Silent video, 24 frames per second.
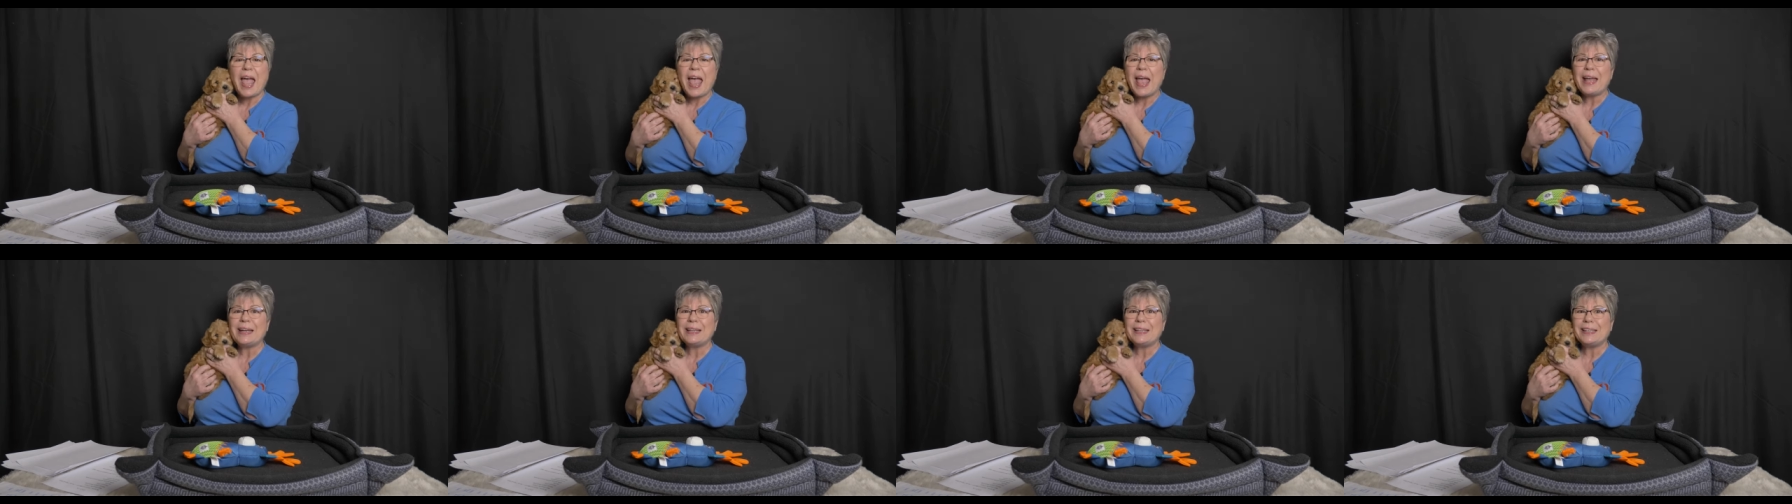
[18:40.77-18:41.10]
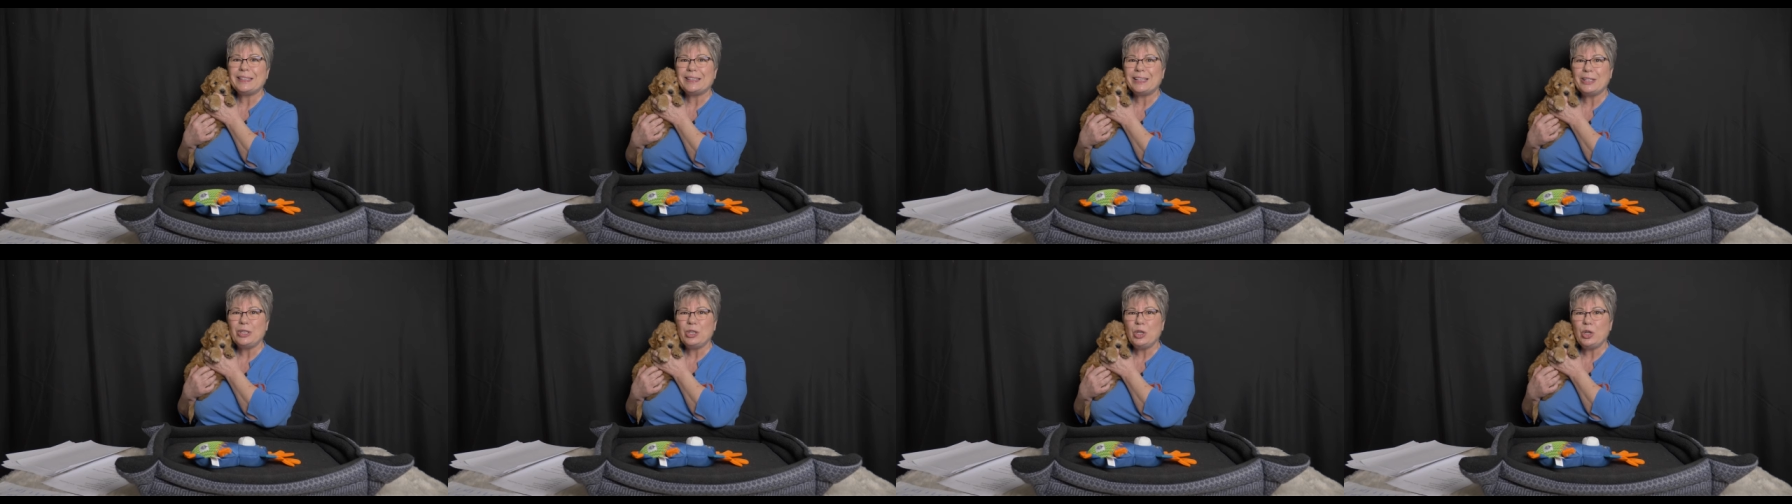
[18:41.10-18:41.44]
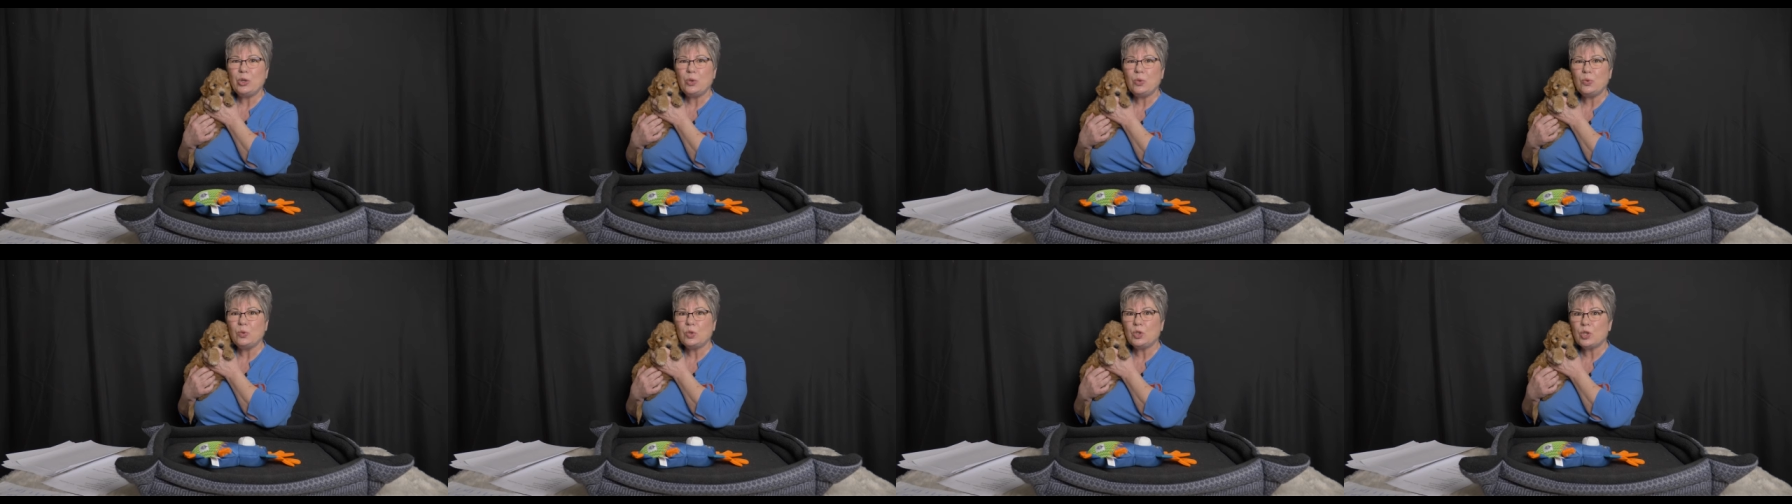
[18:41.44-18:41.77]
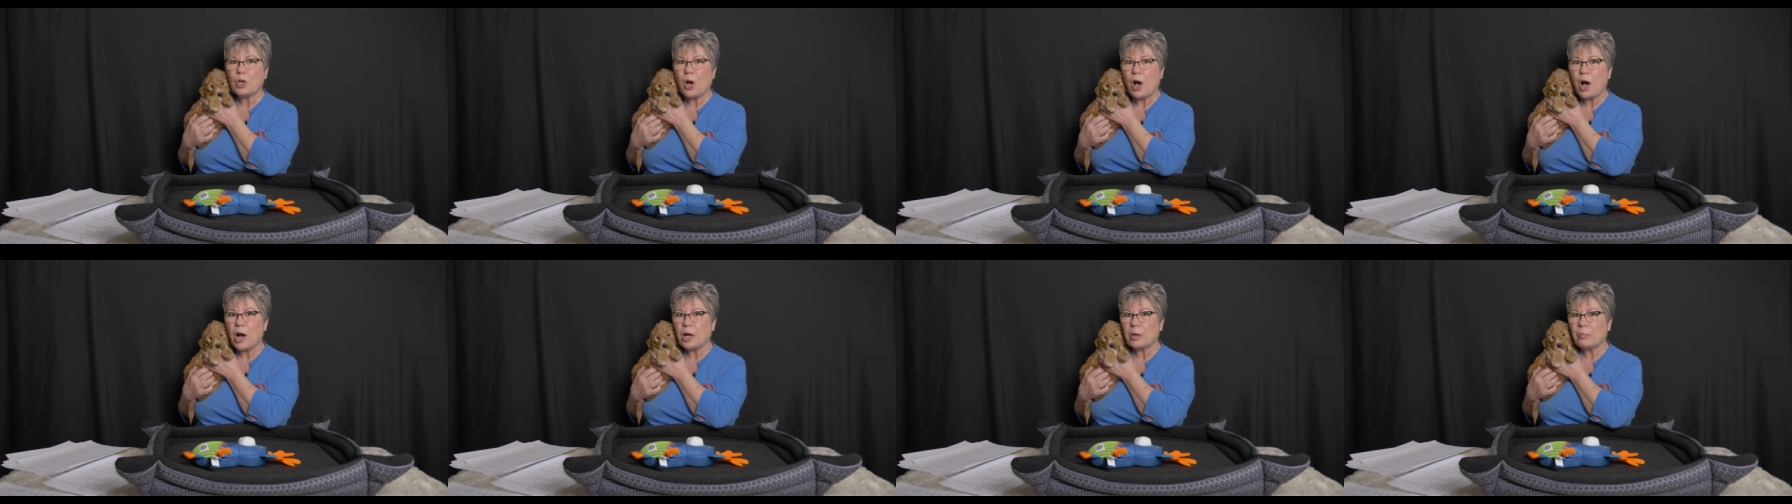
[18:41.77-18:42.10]
and his new
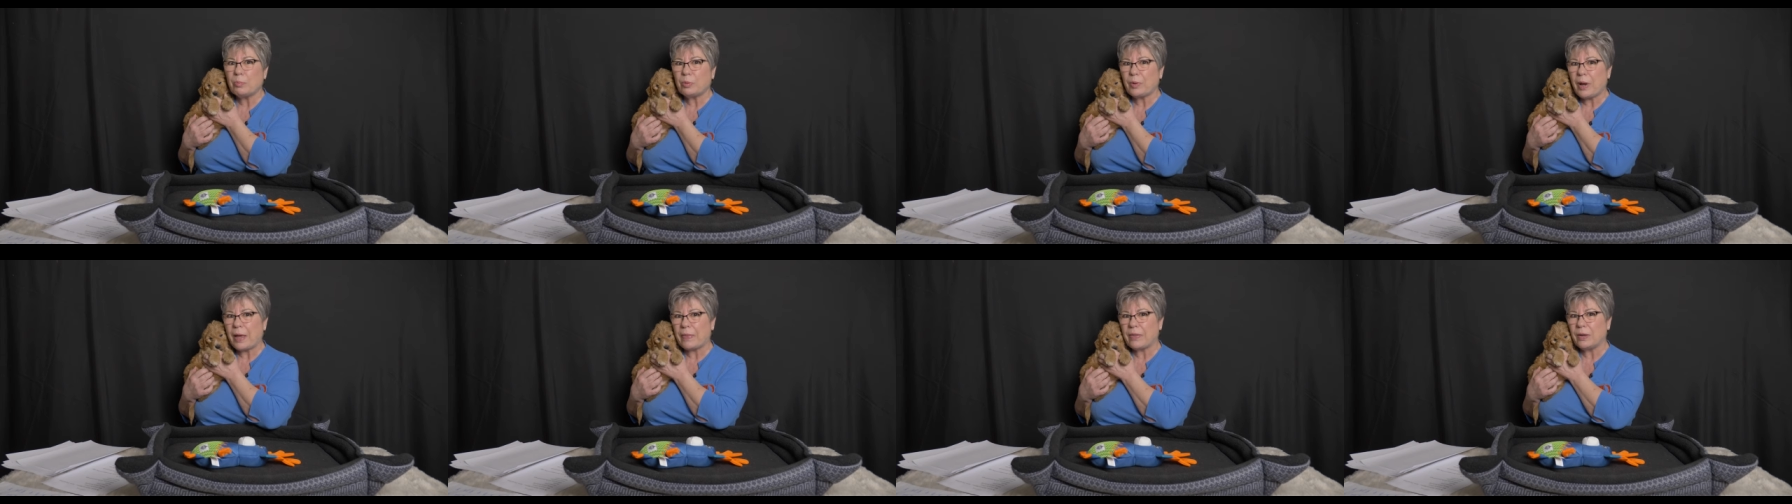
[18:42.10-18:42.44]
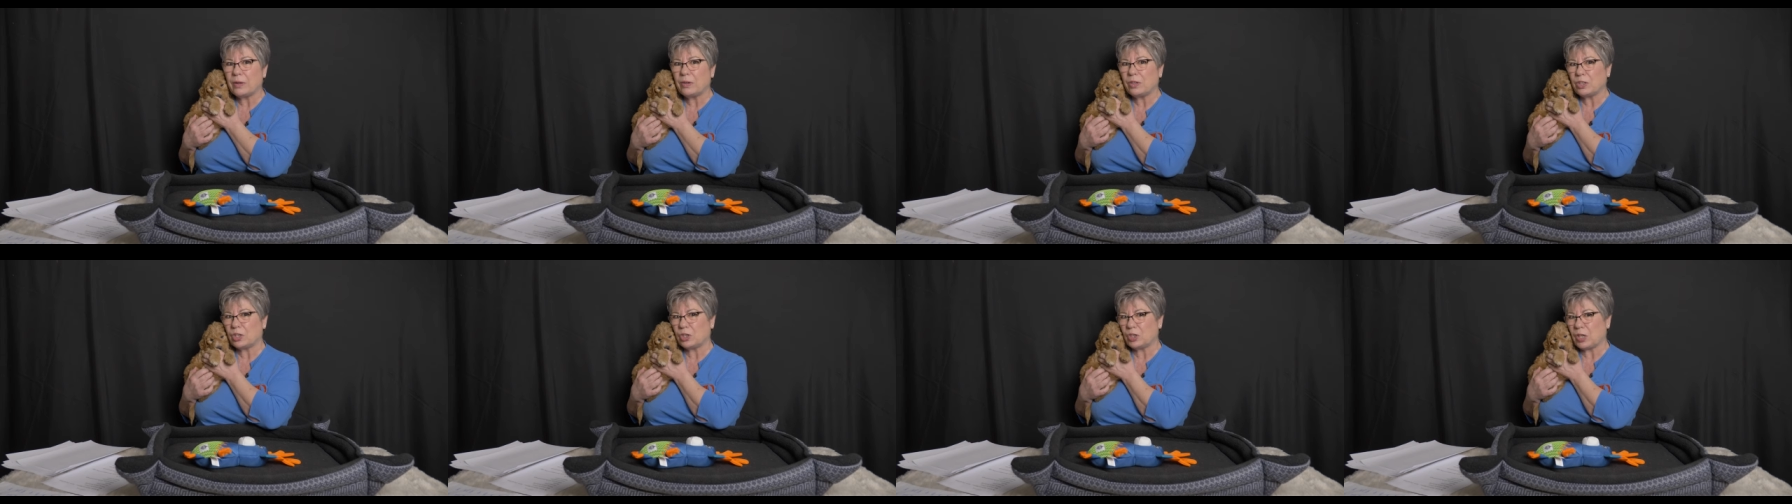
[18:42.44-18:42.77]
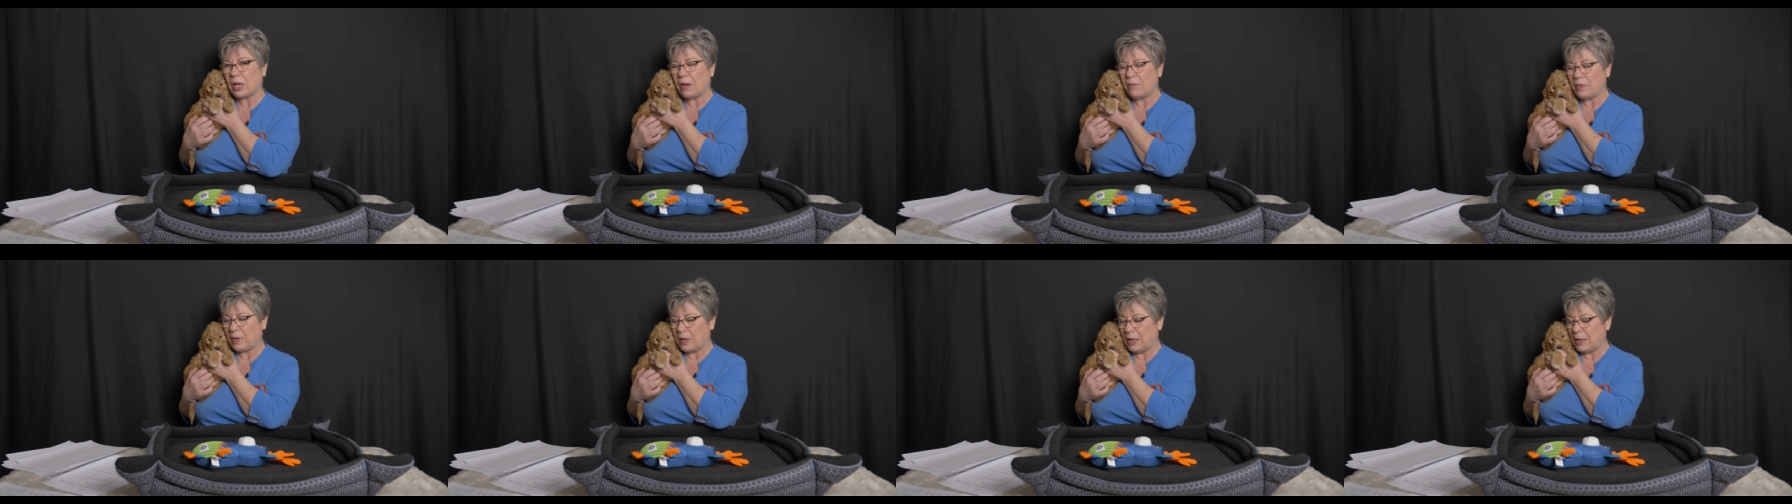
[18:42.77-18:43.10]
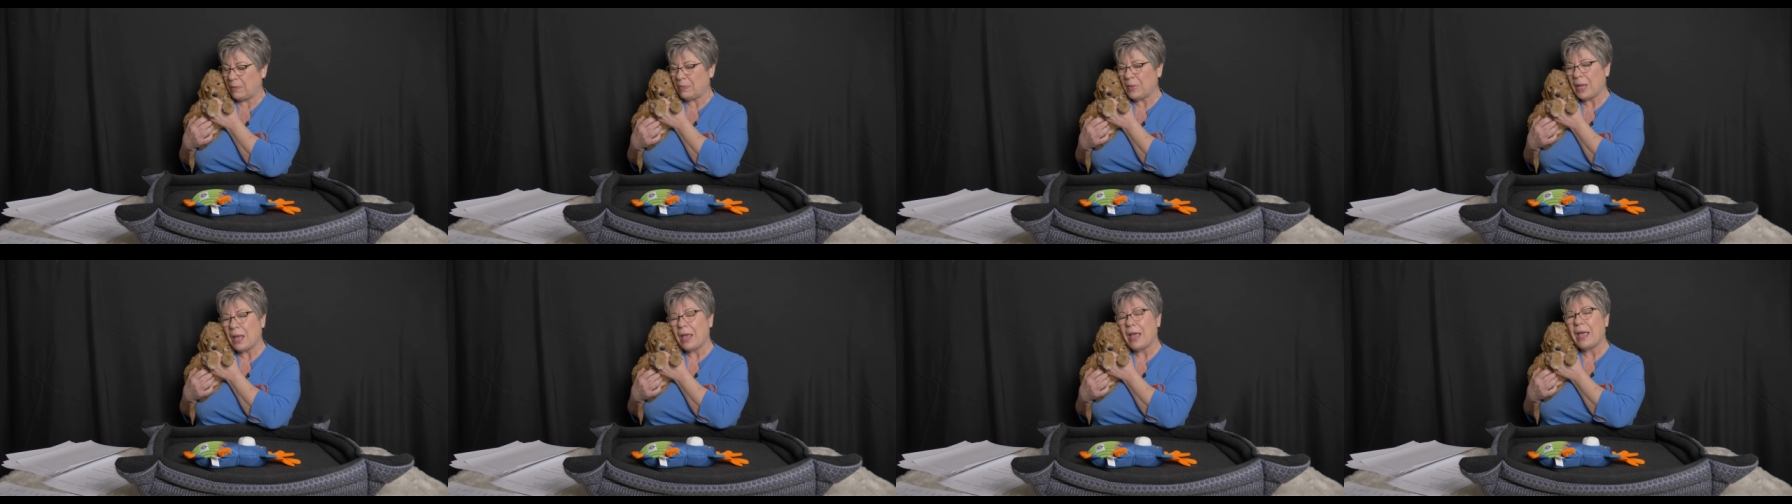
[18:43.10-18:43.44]
dog brother Chevy.